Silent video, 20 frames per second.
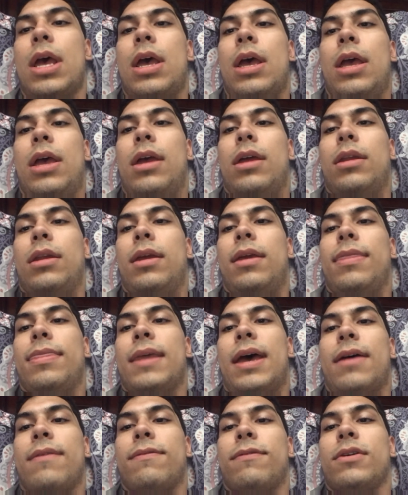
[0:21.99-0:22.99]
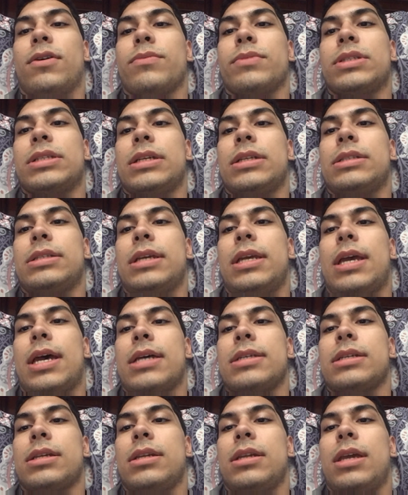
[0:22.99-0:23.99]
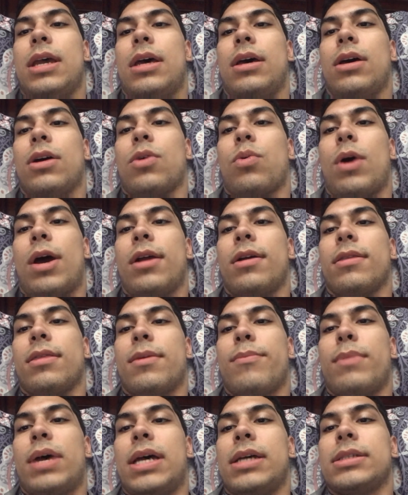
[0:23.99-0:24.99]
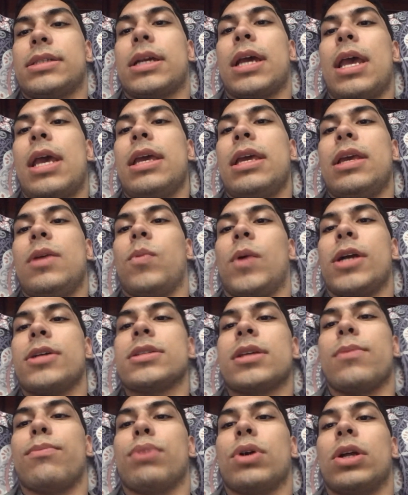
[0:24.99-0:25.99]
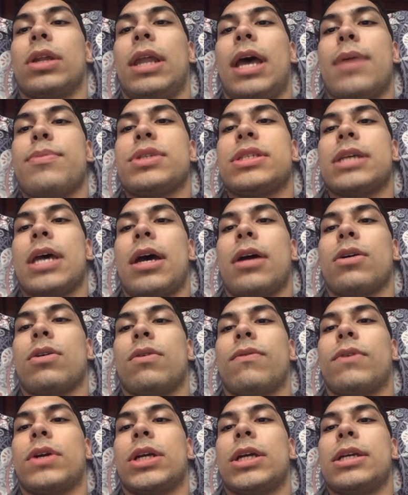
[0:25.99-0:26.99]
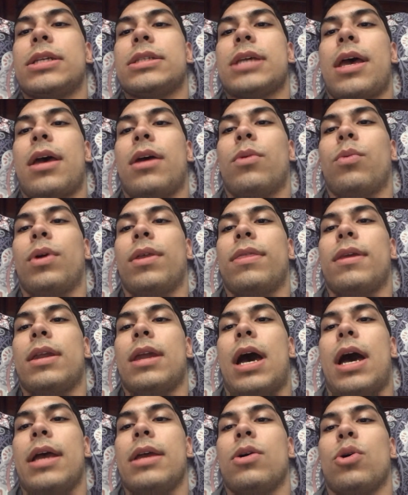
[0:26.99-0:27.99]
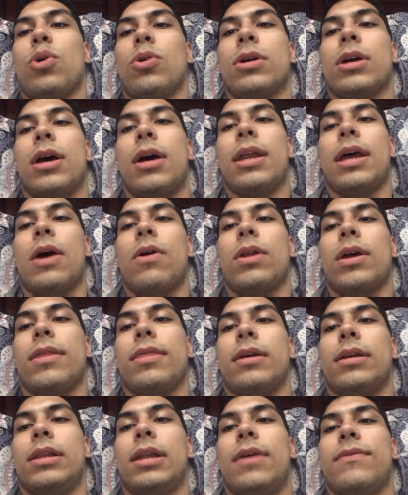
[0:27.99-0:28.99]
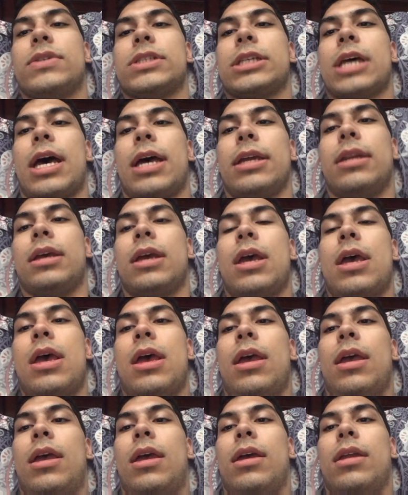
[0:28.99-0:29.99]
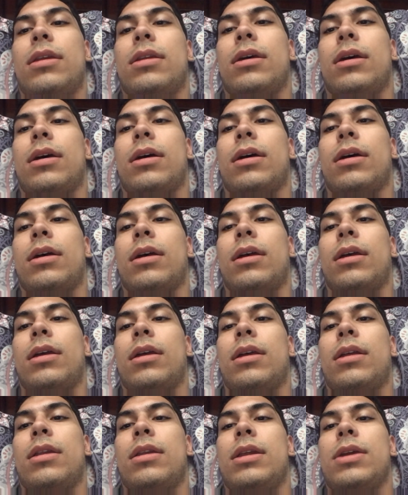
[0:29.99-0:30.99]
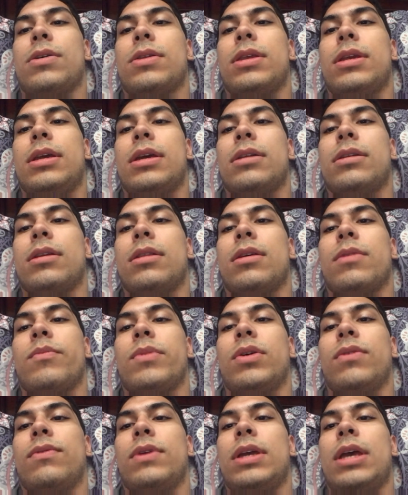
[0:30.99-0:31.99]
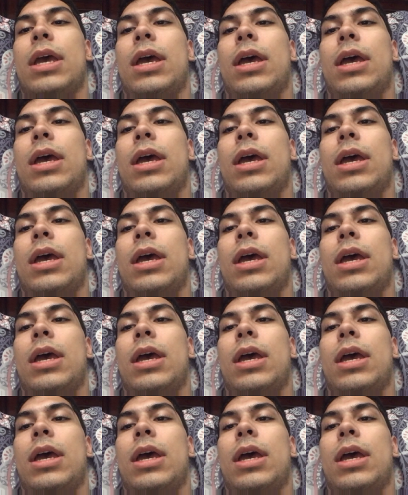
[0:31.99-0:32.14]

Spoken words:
And in that film, since he hasn't yet acquired the mask, he wears a burlap sack over his head with an eye hole cut out on the left side. And near the end of the movie,